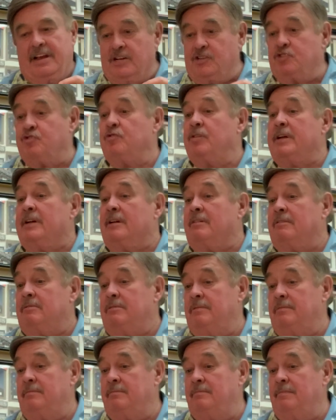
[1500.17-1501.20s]
Israel.
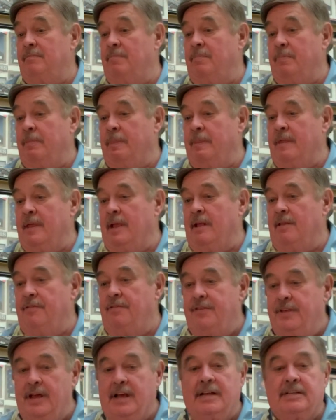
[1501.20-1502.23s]

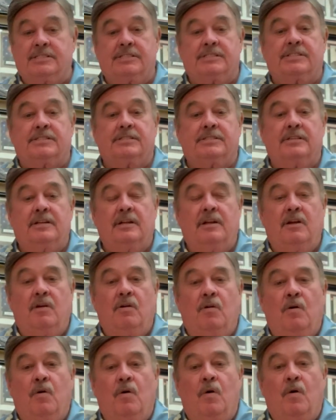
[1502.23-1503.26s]
This,
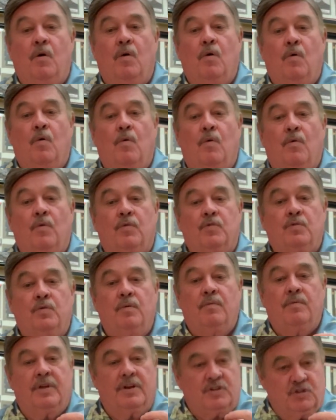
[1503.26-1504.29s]

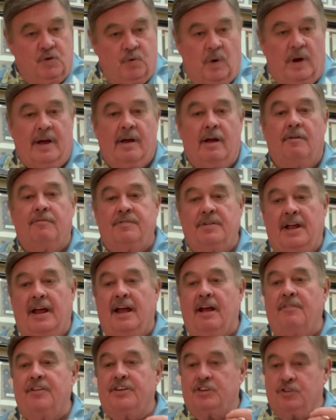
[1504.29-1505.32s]
the 12,
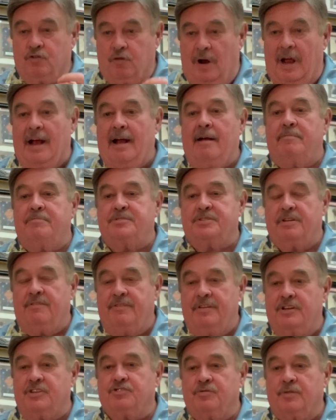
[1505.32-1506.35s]
now the tribes of
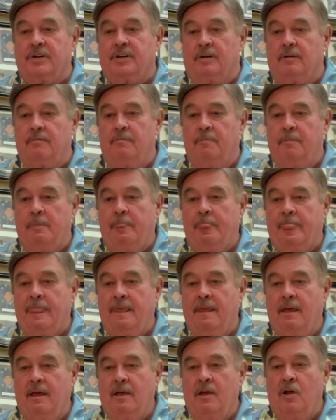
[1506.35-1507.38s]
Israel
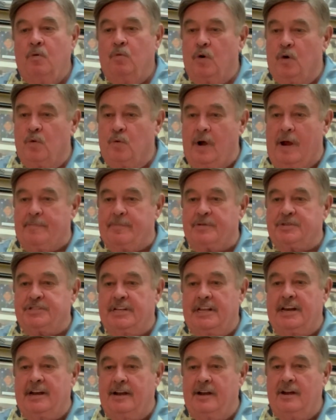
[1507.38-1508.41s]
were
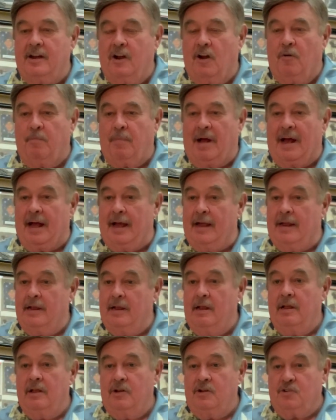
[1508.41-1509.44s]
represented here by
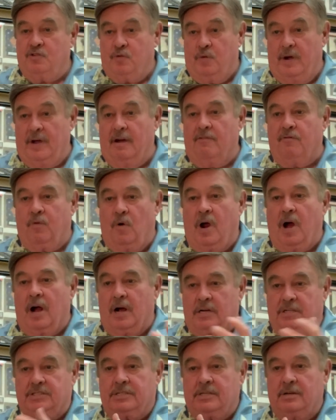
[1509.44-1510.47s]
12
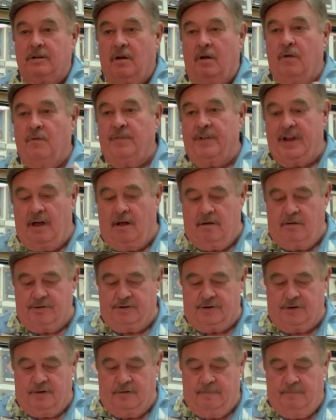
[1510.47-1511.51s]
rocks on the
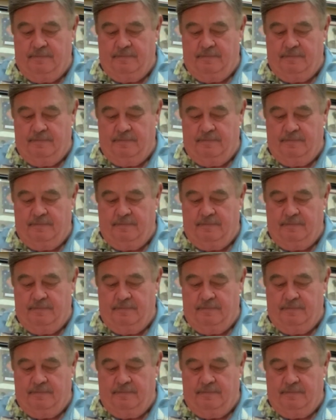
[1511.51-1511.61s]
altar.